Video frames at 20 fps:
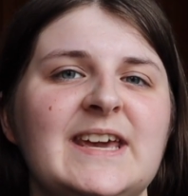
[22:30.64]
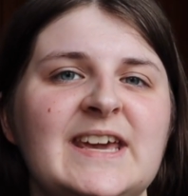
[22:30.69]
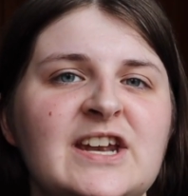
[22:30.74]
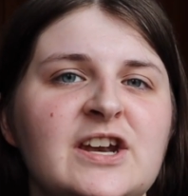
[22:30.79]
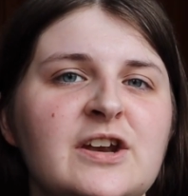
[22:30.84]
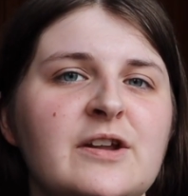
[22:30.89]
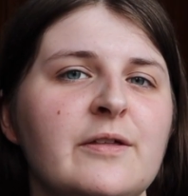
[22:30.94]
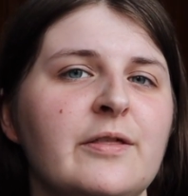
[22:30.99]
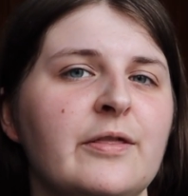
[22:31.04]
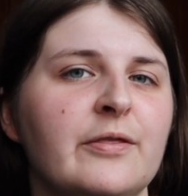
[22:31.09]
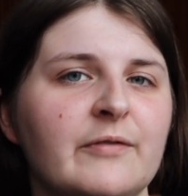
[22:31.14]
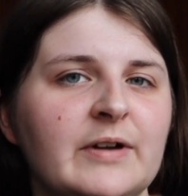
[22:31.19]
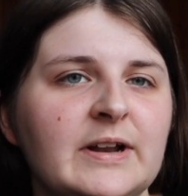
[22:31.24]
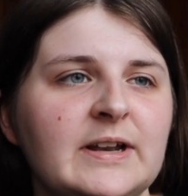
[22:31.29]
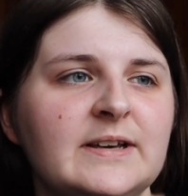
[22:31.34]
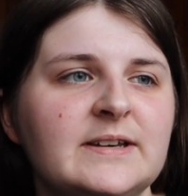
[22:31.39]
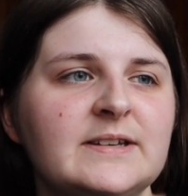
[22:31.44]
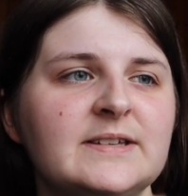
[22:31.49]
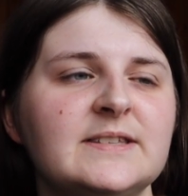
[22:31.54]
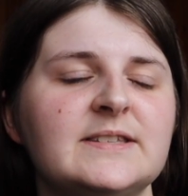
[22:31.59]
in
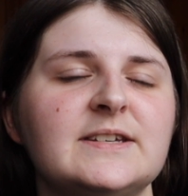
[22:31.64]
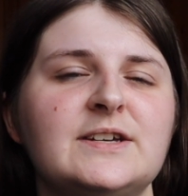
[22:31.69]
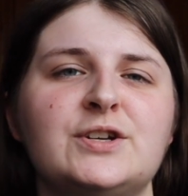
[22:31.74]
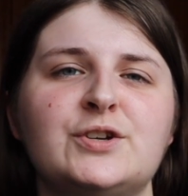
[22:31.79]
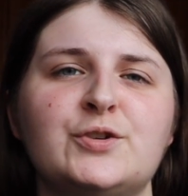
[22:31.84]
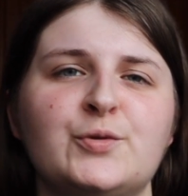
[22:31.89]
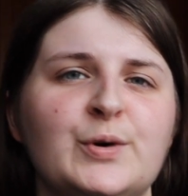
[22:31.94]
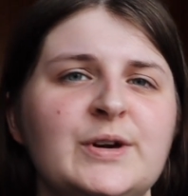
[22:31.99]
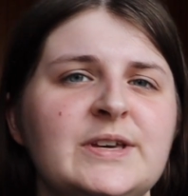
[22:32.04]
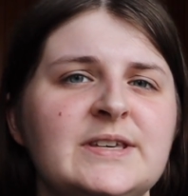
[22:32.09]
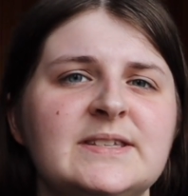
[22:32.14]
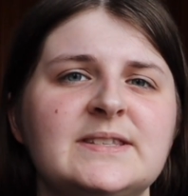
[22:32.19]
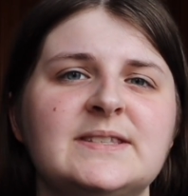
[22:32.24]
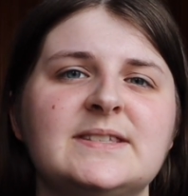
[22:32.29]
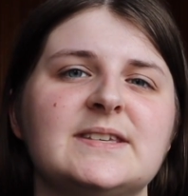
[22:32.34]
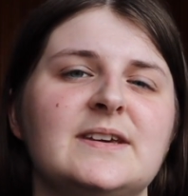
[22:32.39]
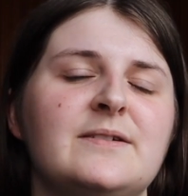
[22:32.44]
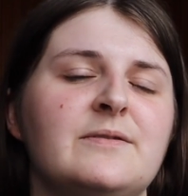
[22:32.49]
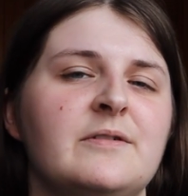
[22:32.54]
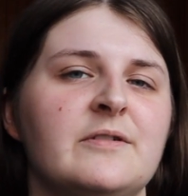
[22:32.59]
thrillers and
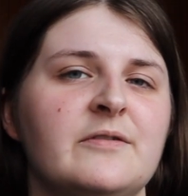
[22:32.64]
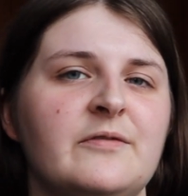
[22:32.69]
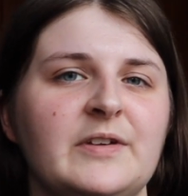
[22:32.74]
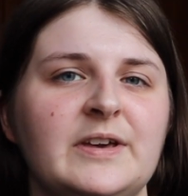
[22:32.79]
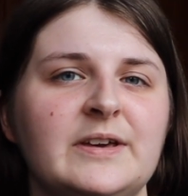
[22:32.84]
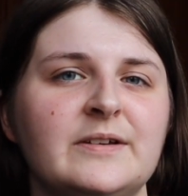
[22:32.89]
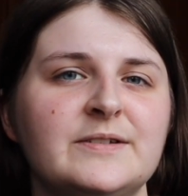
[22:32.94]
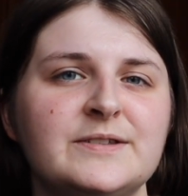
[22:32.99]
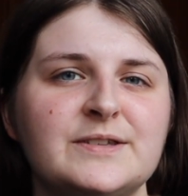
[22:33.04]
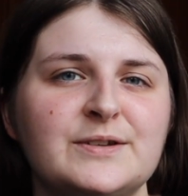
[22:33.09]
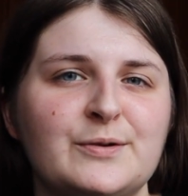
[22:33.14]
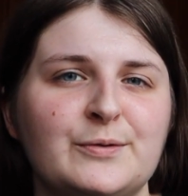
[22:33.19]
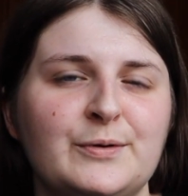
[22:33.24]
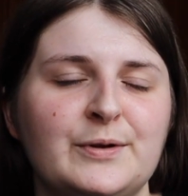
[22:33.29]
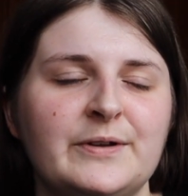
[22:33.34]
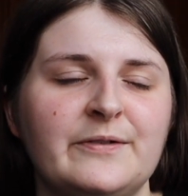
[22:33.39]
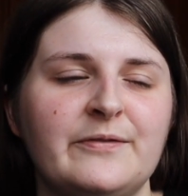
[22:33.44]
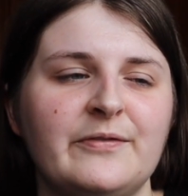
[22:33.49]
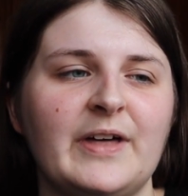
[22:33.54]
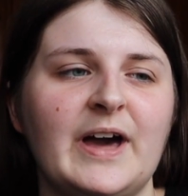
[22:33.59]
twists and reveals and
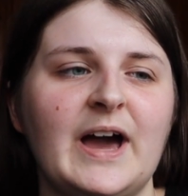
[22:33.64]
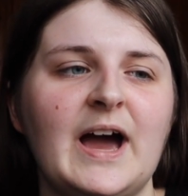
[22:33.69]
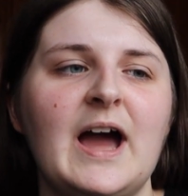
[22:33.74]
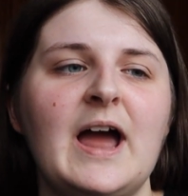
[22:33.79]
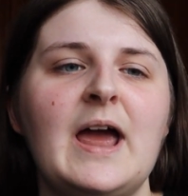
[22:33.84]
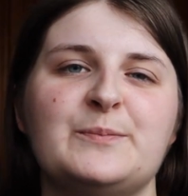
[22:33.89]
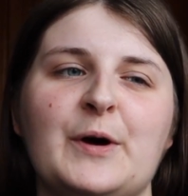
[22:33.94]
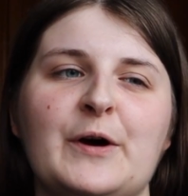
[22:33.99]
all of that,